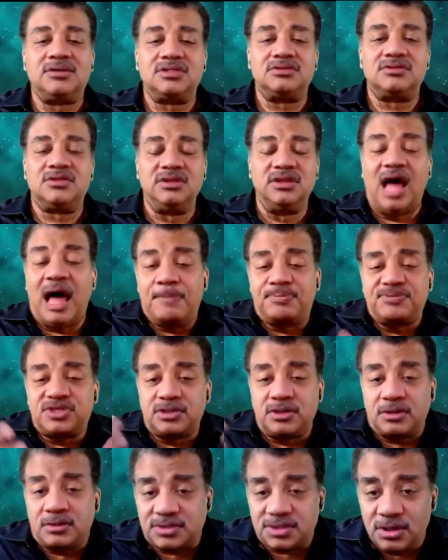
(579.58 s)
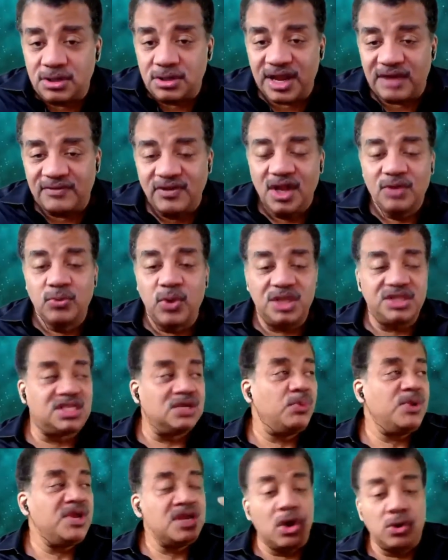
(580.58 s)
lobsters don't have... What, did
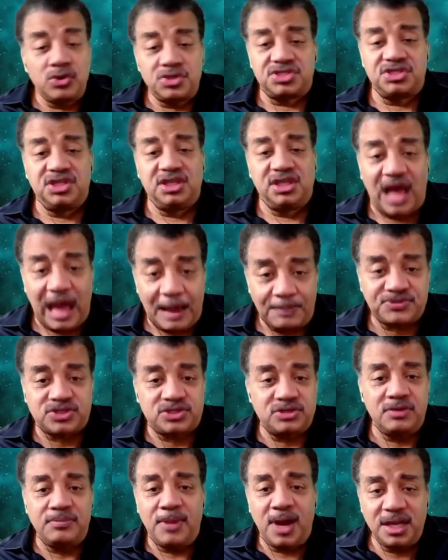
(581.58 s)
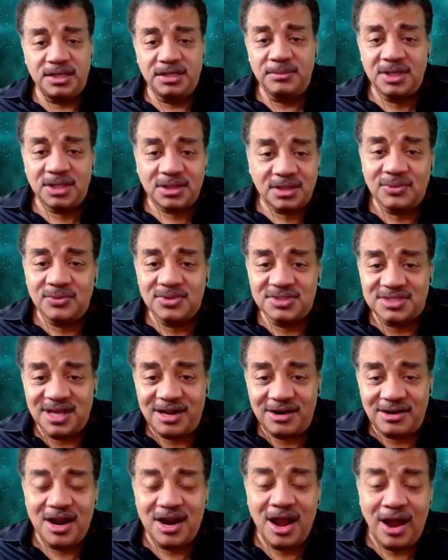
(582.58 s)
we notice the lobster monument that was
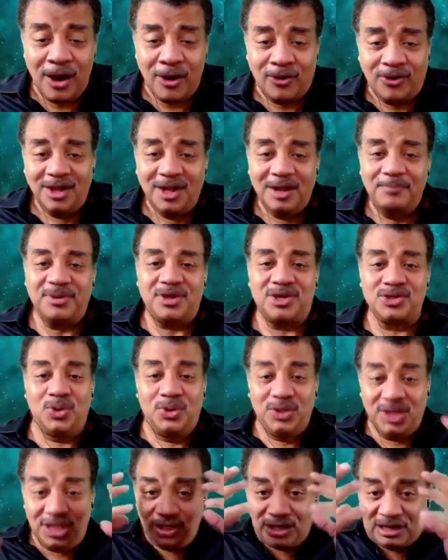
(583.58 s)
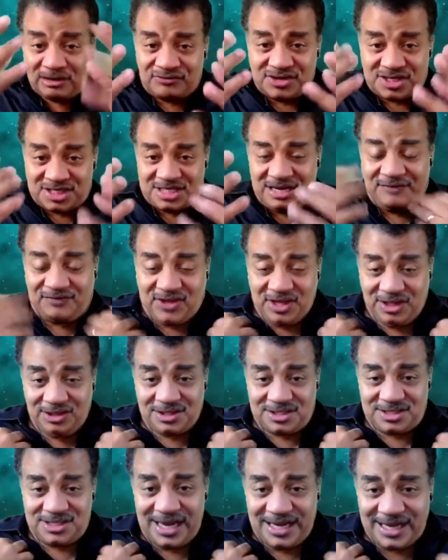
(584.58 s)
there? No, because we're only looking for stuff that
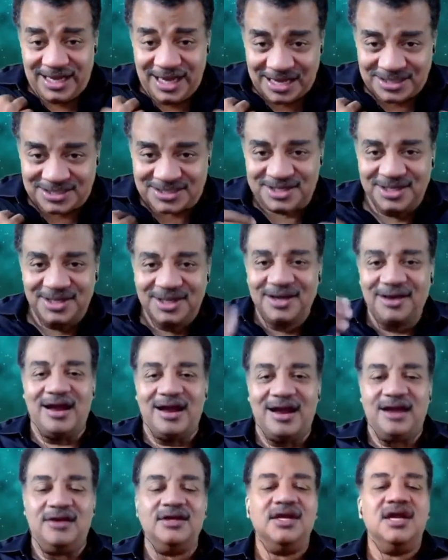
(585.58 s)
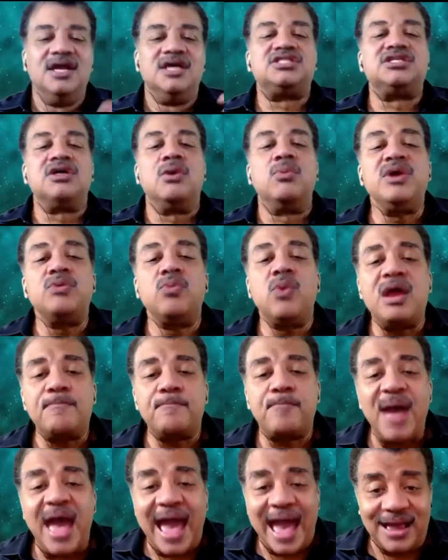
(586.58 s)
looks like us. All right, so we went
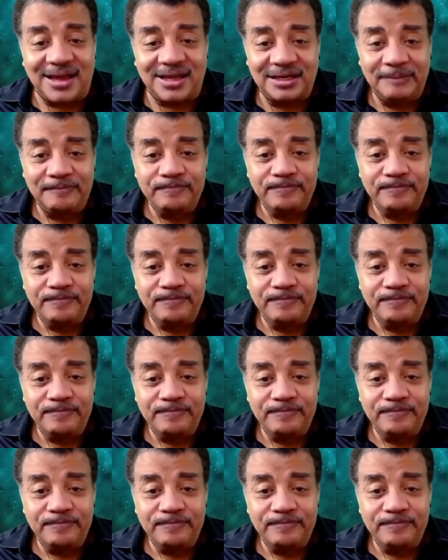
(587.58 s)
back,